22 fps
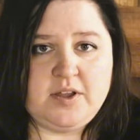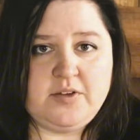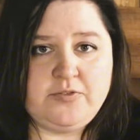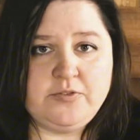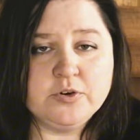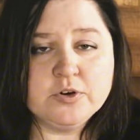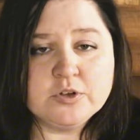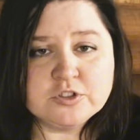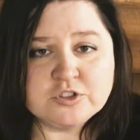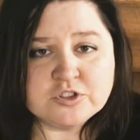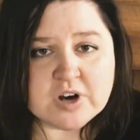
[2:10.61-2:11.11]
If
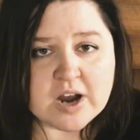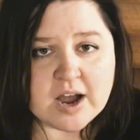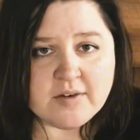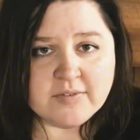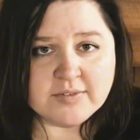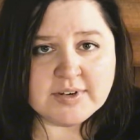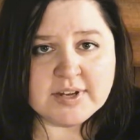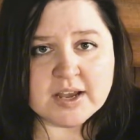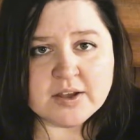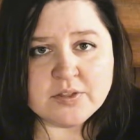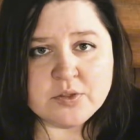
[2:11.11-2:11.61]
you're
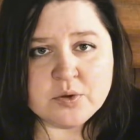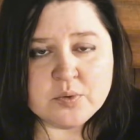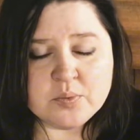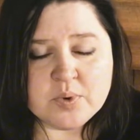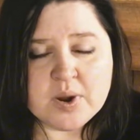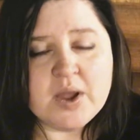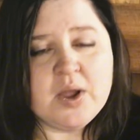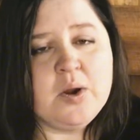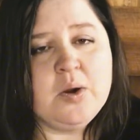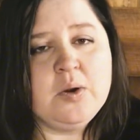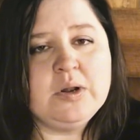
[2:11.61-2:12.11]
driving down the
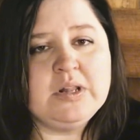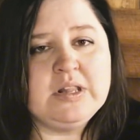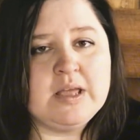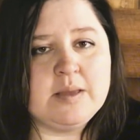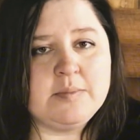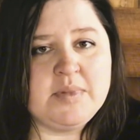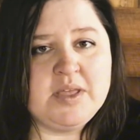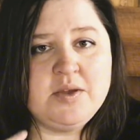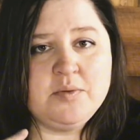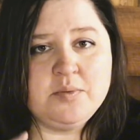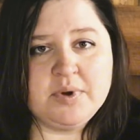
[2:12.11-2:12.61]
road,
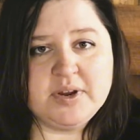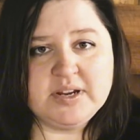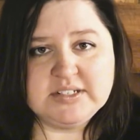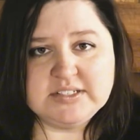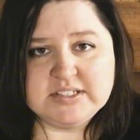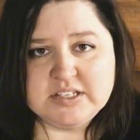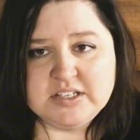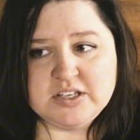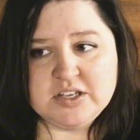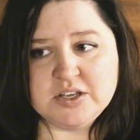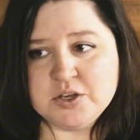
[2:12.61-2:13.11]
let me read
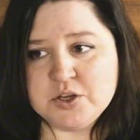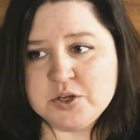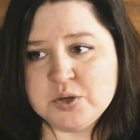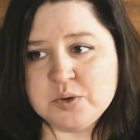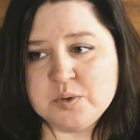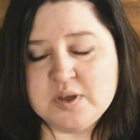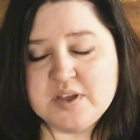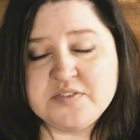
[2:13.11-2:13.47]
to you.